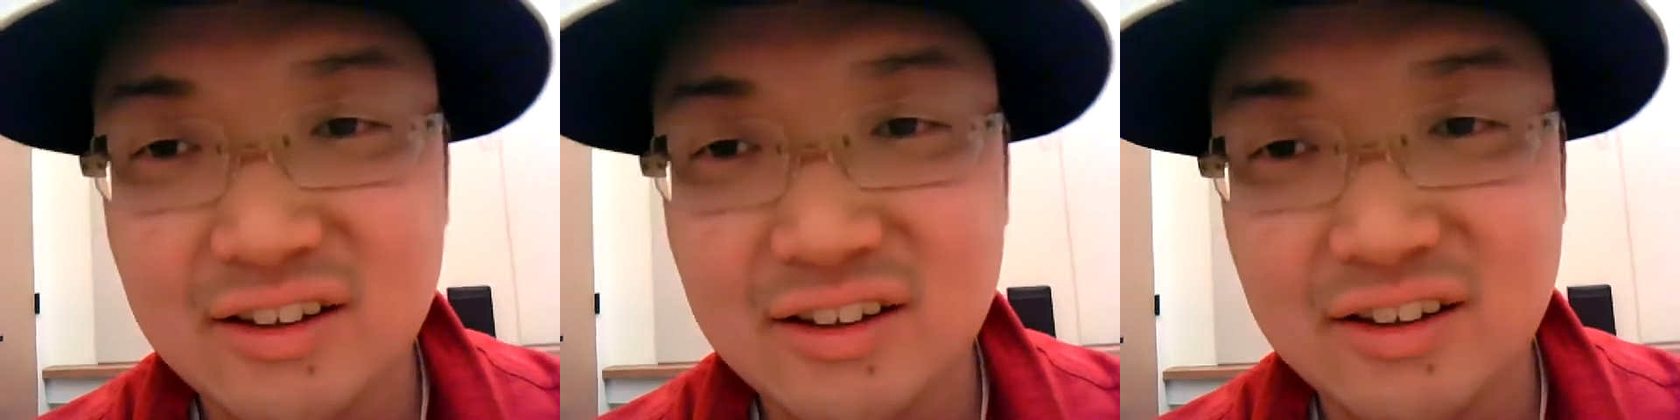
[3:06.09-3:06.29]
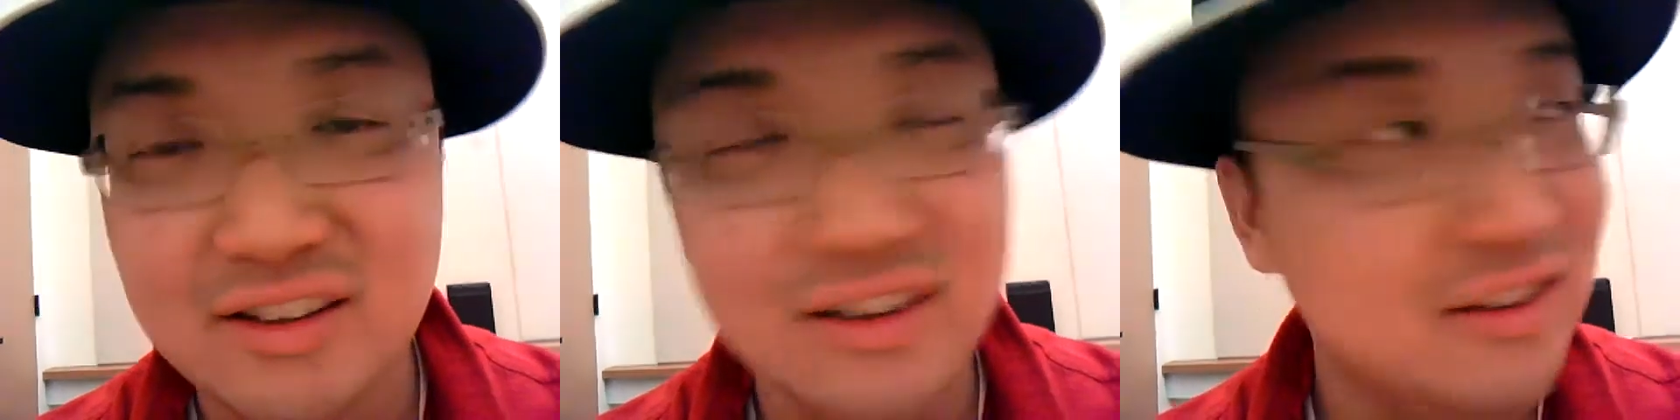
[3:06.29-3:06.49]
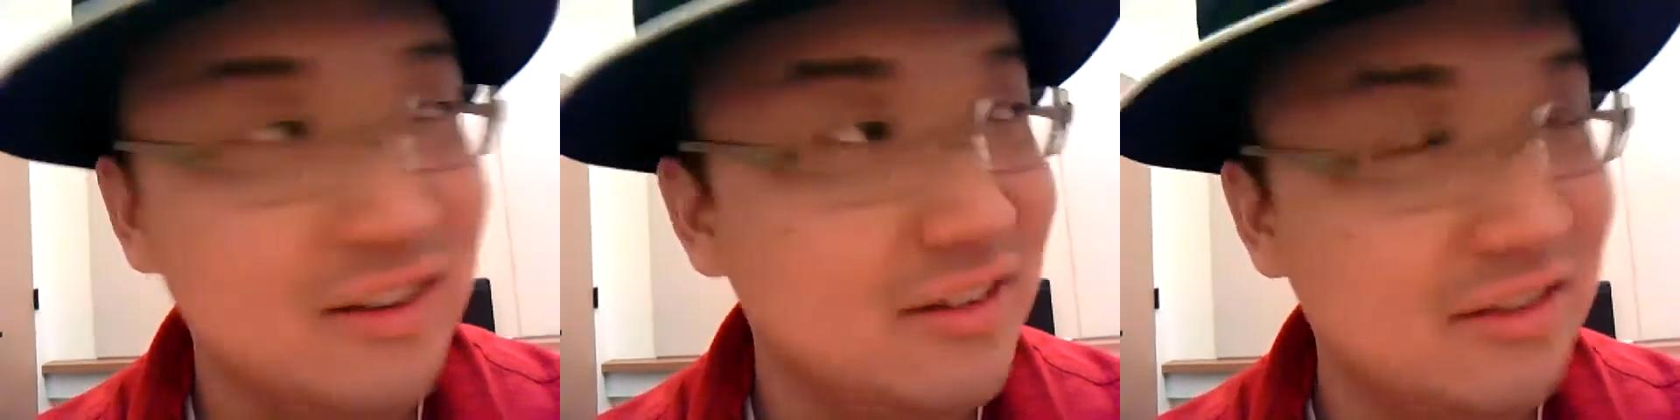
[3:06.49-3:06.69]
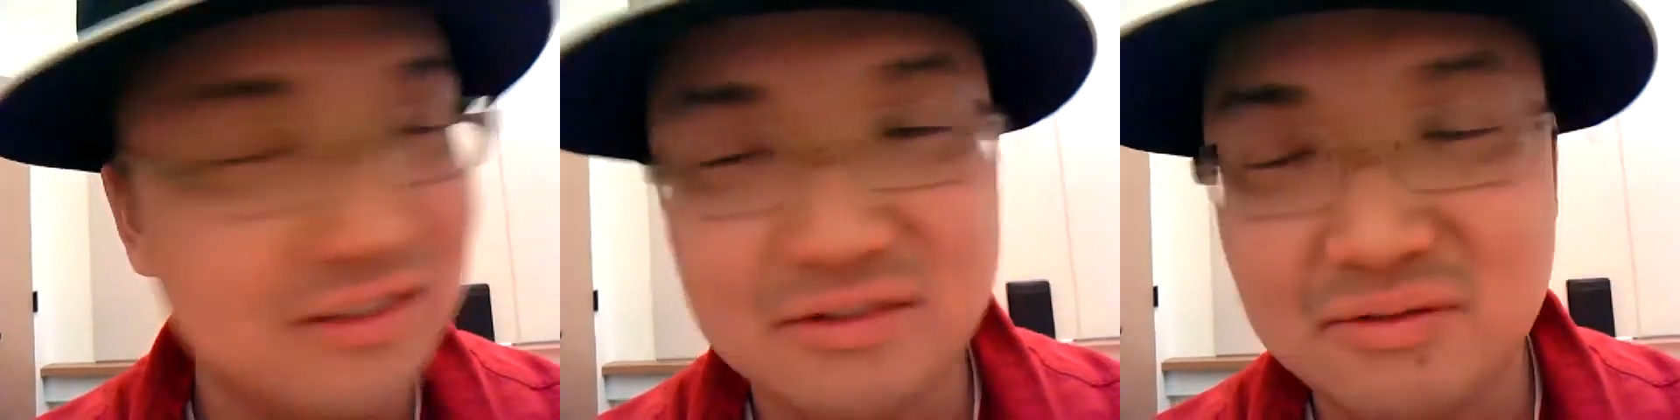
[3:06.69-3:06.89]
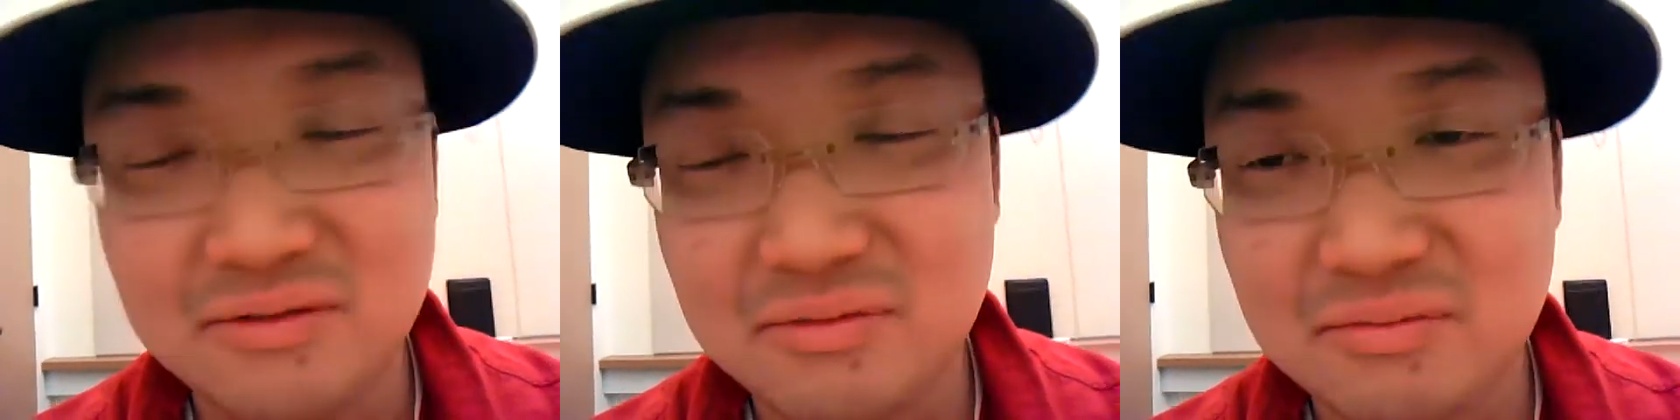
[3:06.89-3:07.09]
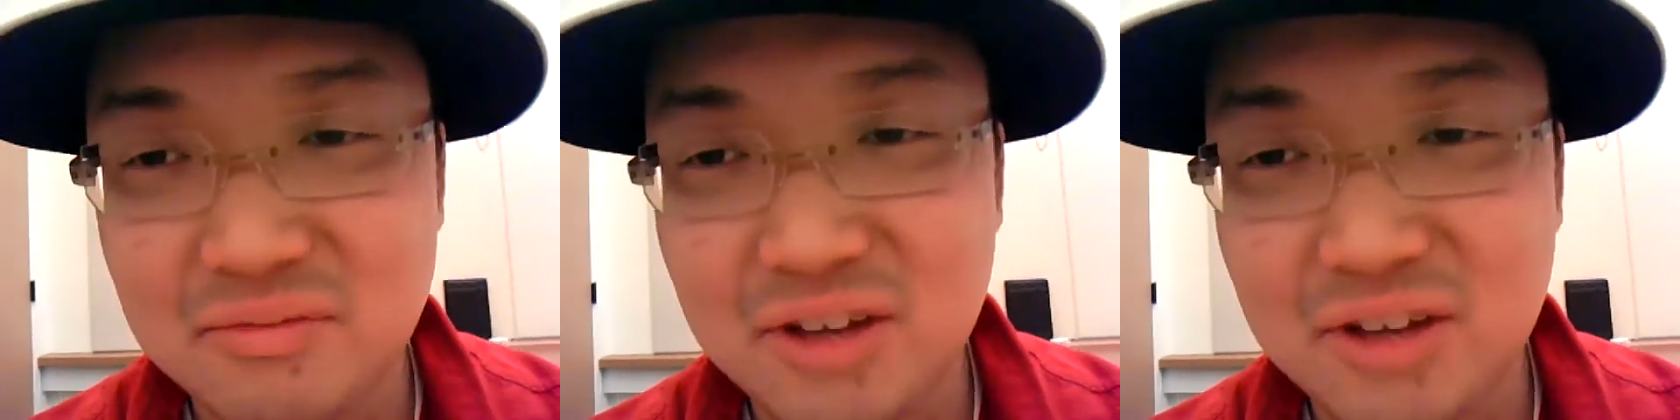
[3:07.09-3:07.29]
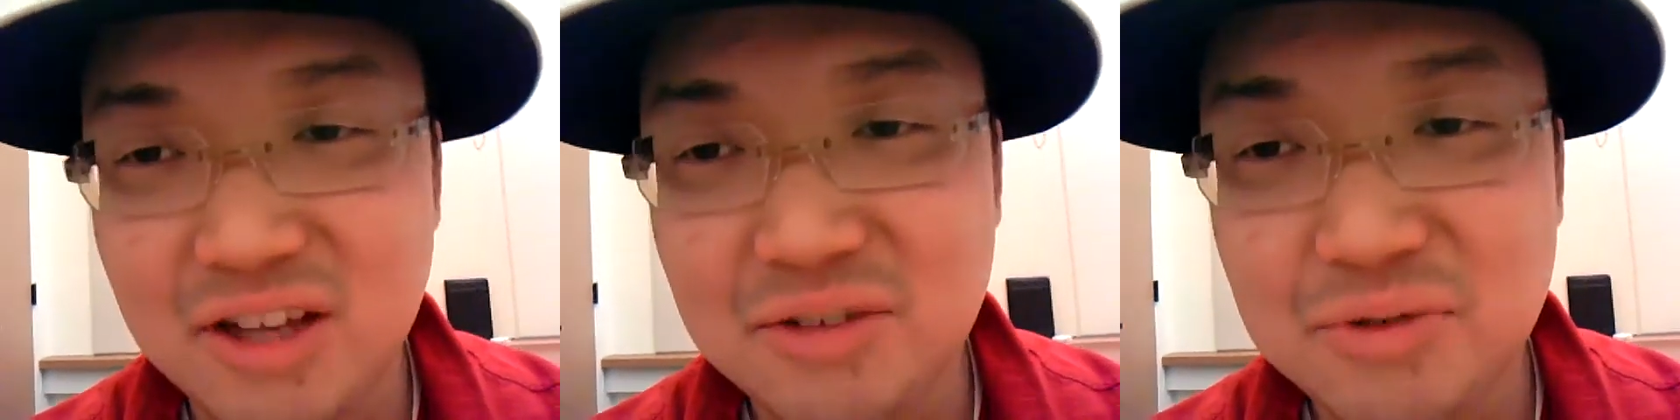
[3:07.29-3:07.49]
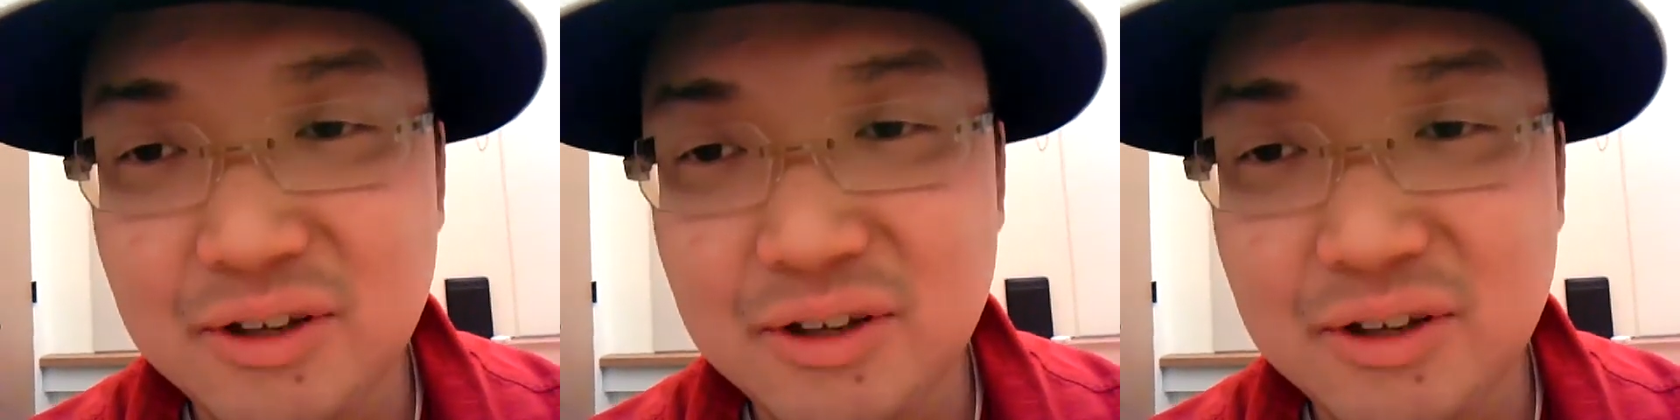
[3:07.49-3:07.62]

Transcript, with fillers: and anyway